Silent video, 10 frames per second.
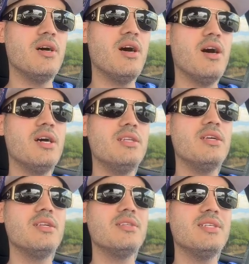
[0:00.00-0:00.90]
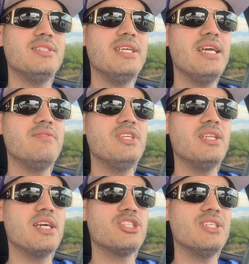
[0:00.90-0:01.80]
on the day of the
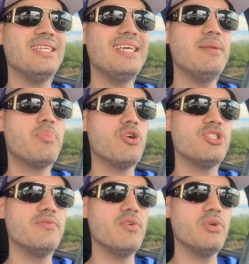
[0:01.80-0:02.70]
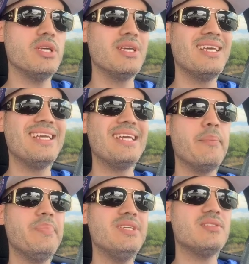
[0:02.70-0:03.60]
election and in-person voting
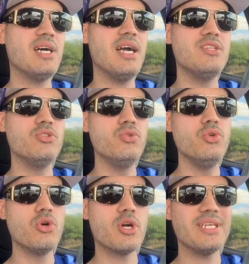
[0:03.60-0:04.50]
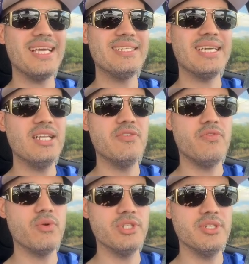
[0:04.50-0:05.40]
besides New York and
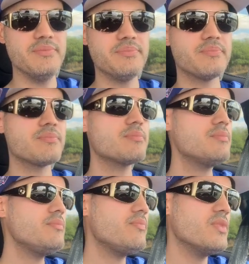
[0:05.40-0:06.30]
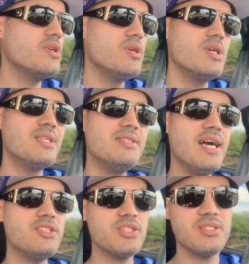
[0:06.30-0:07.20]
California.
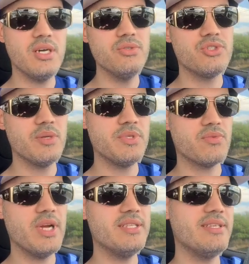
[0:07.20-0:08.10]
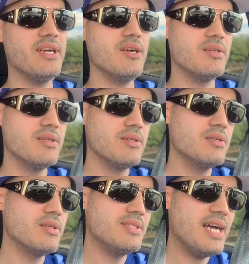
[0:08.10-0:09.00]
That should tell you something right there.
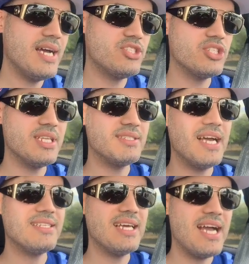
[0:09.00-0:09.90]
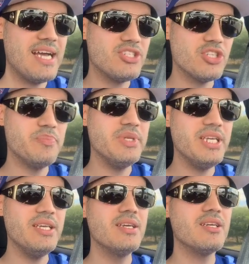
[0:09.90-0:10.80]
That should
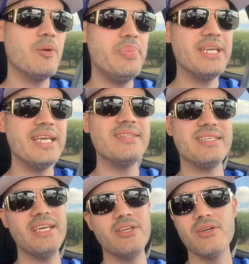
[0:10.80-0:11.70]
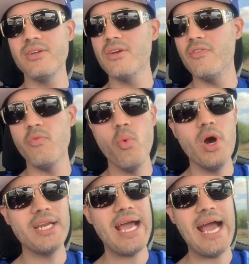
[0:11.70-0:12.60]
be a big indicator of
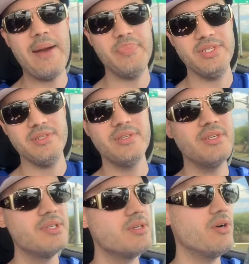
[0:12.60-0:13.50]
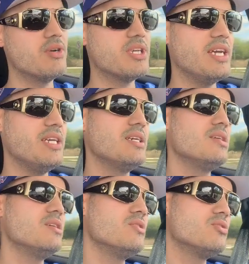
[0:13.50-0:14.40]
what happened. Okay?
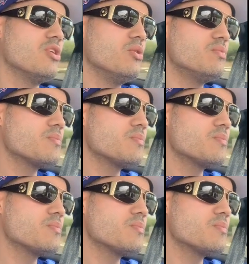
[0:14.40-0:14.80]
So,